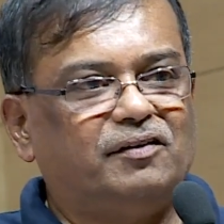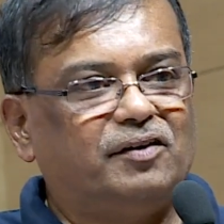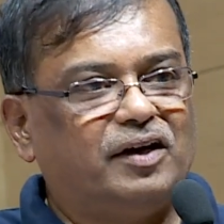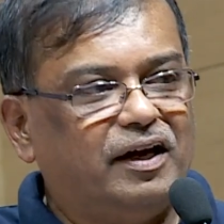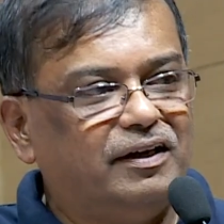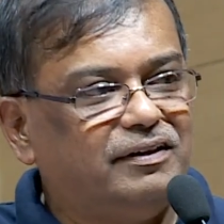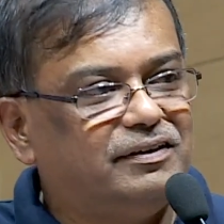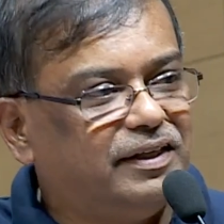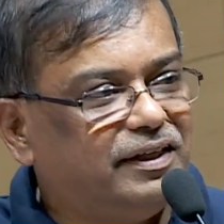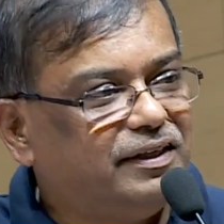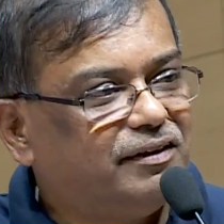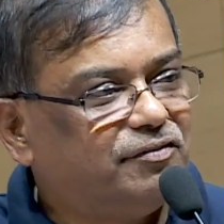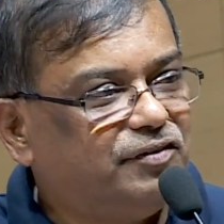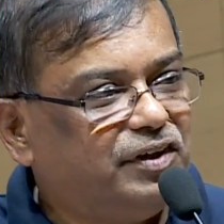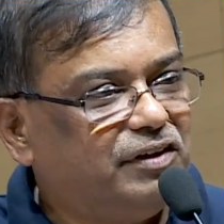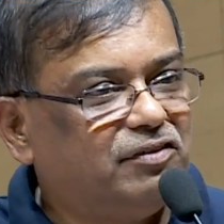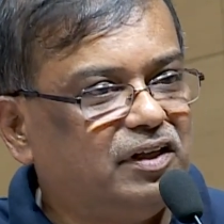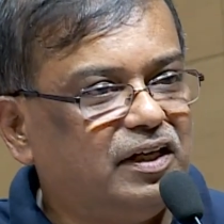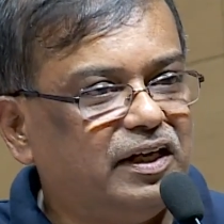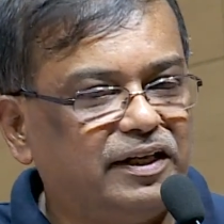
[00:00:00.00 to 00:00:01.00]
I think
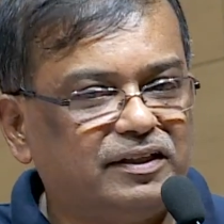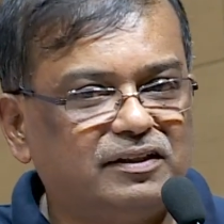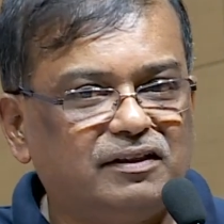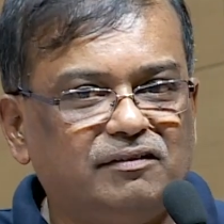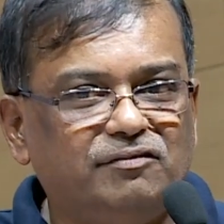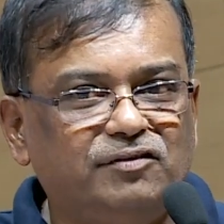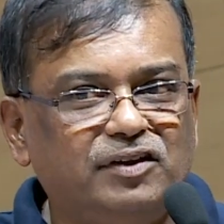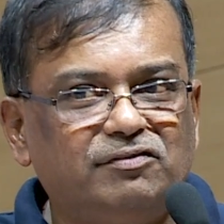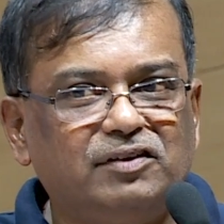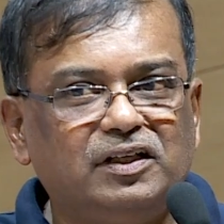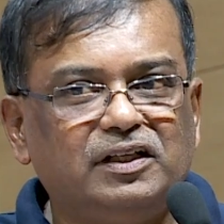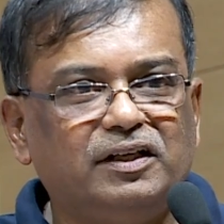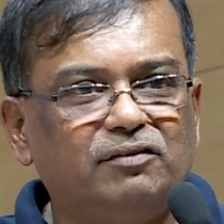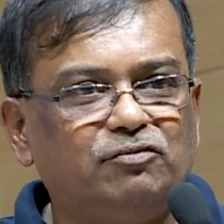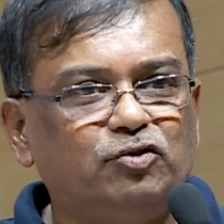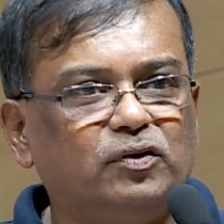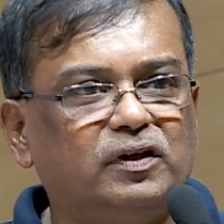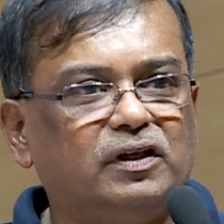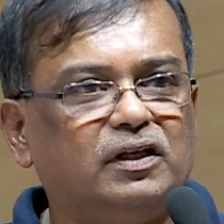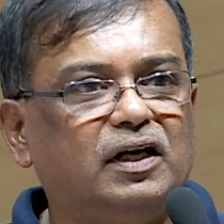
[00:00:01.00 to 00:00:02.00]
we will
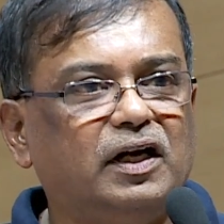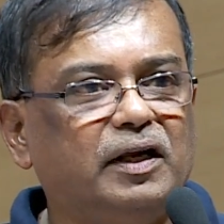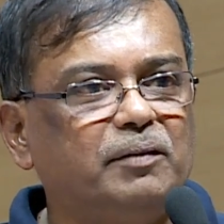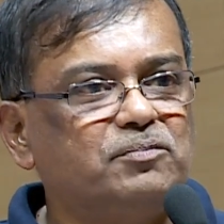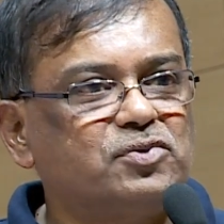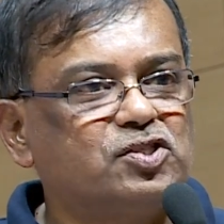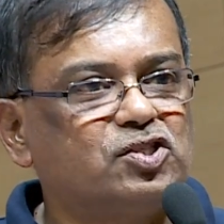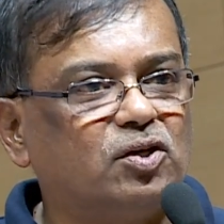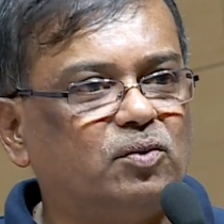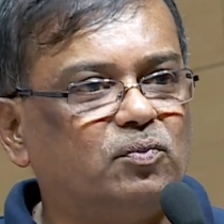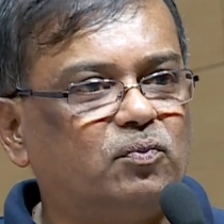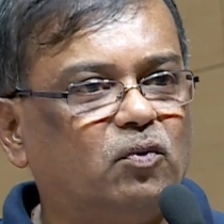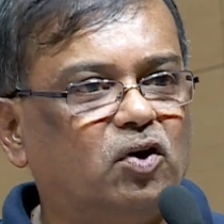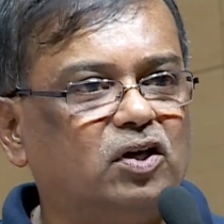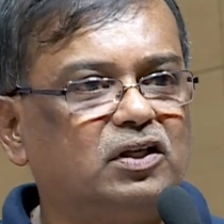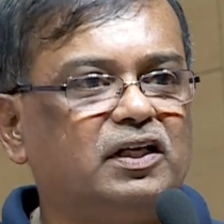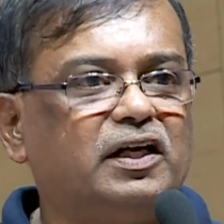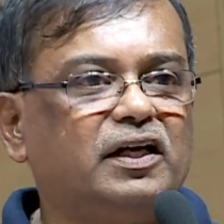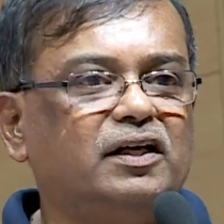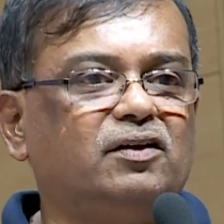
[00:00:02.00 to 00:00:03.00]
give you a glimpse of
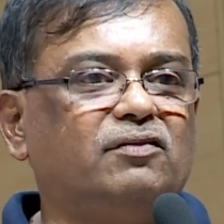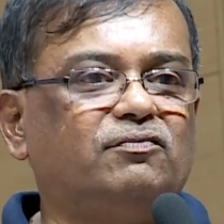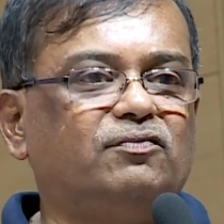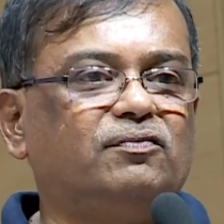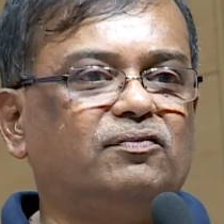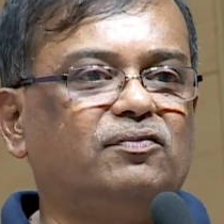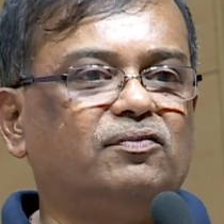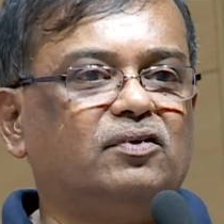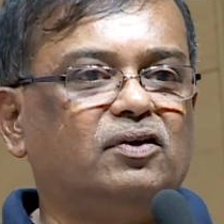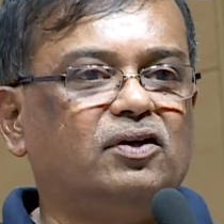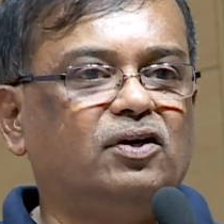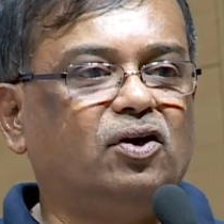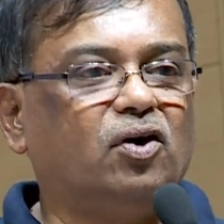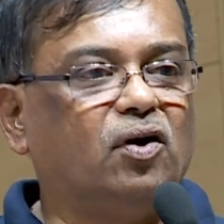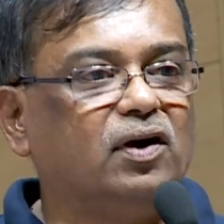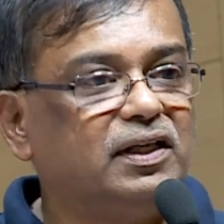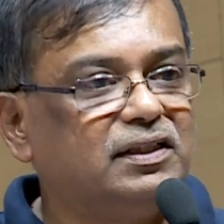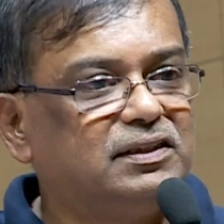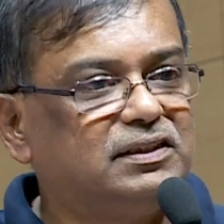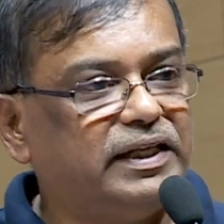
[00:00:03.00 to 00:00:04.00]
what kind of
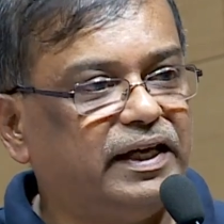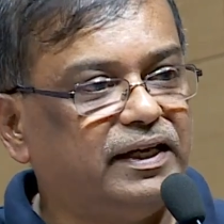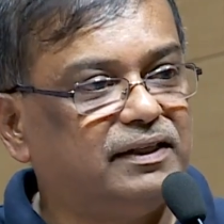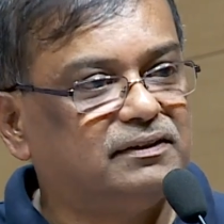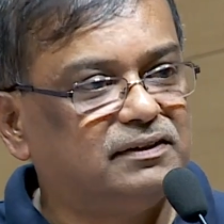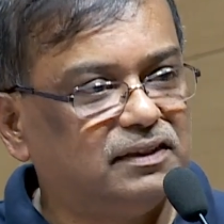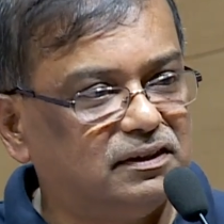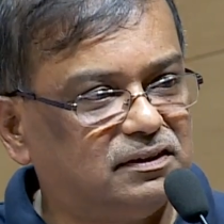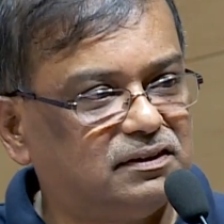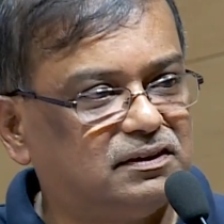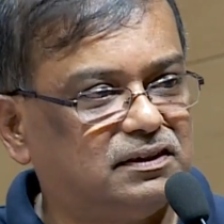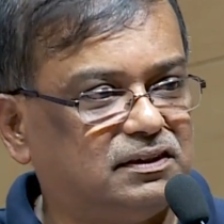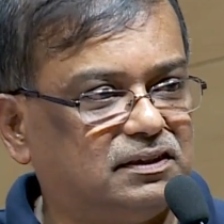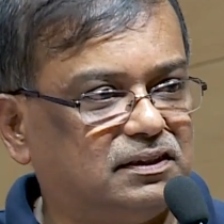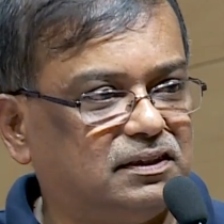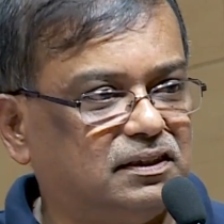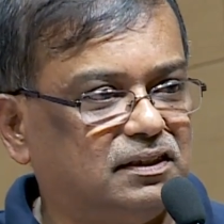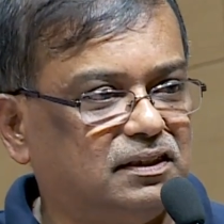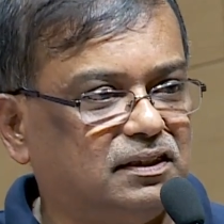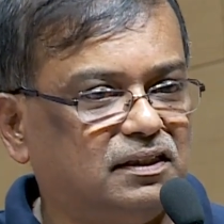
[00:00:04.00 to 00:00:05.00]
knowledge
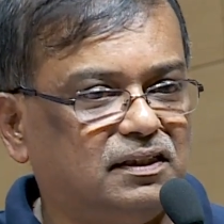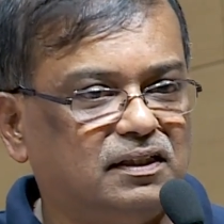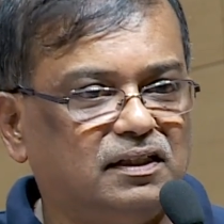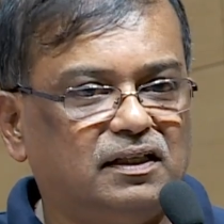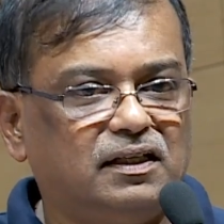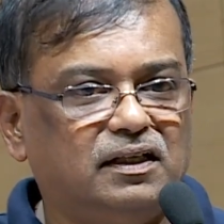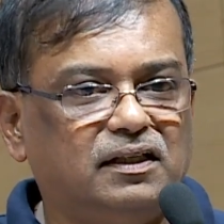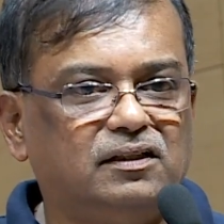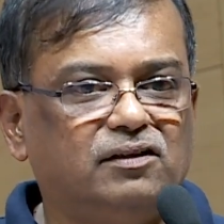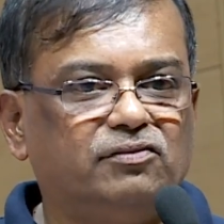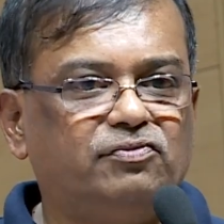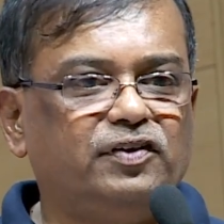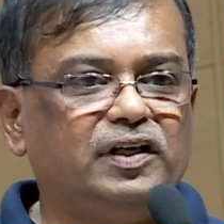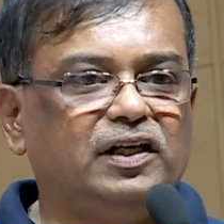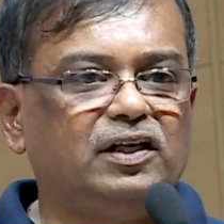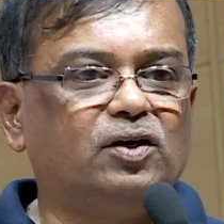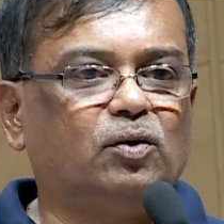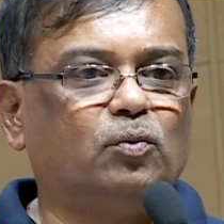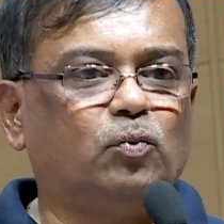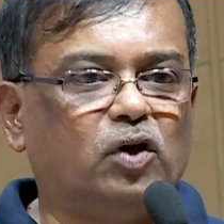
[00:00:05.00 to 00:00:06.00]
exists in the
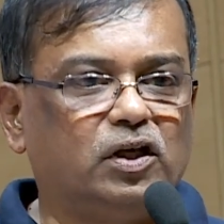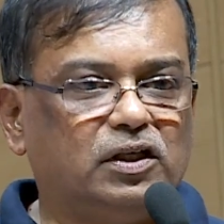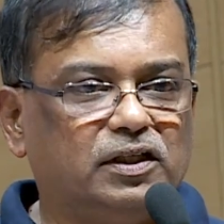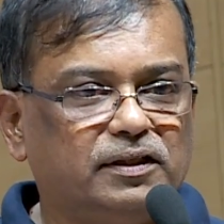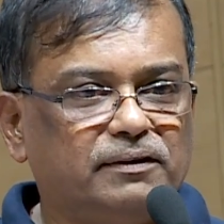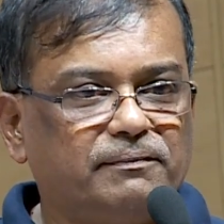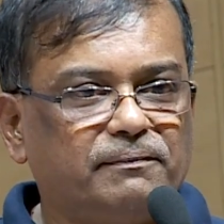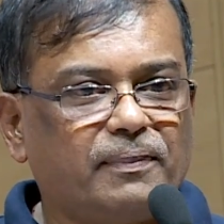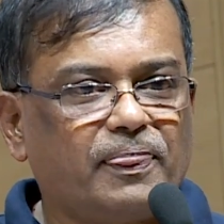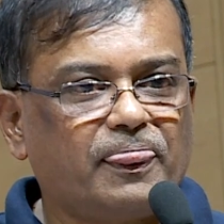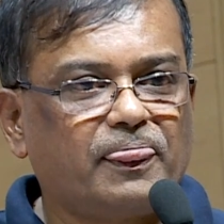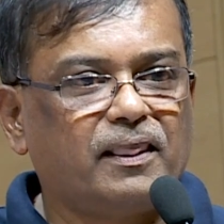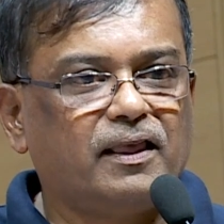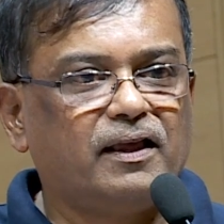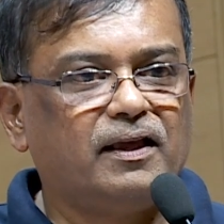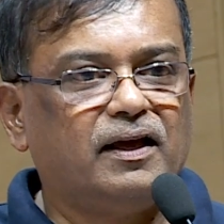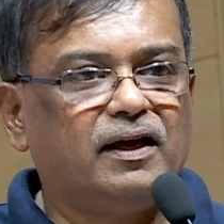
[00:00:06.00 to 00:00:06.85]
field of water.